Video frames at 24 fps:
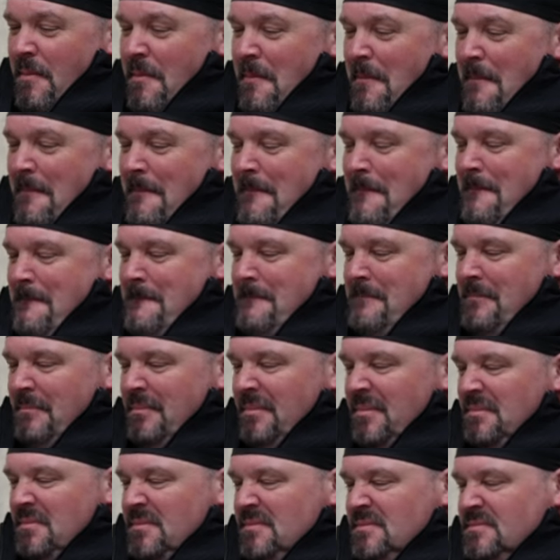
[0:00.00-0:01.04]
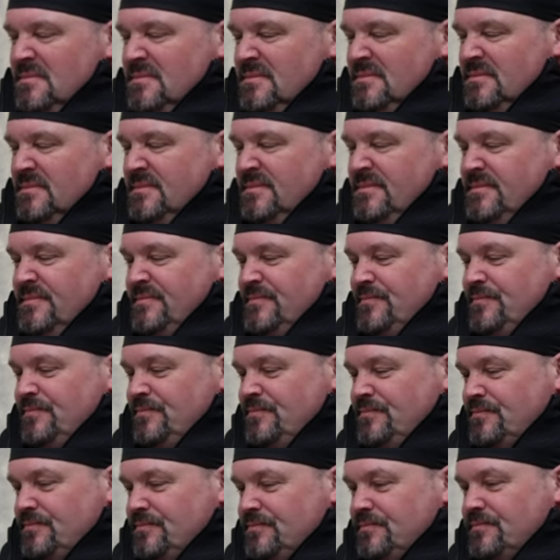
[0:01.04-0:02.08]

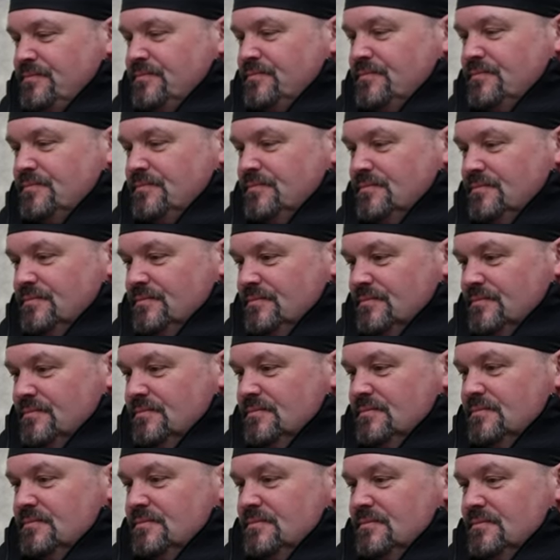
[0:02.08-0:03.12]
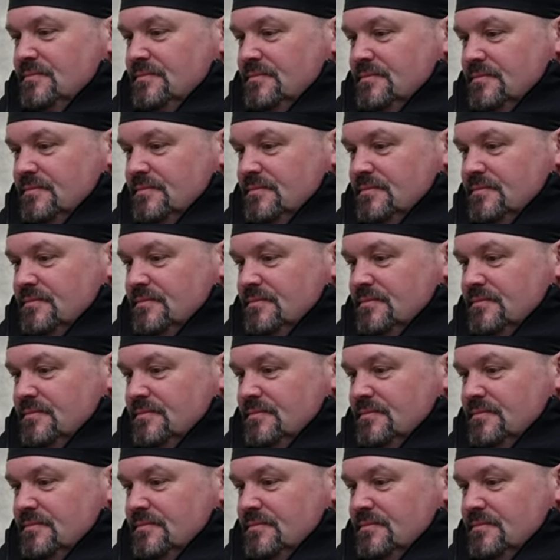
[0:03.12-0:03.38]
No words are spoken by the person on screen.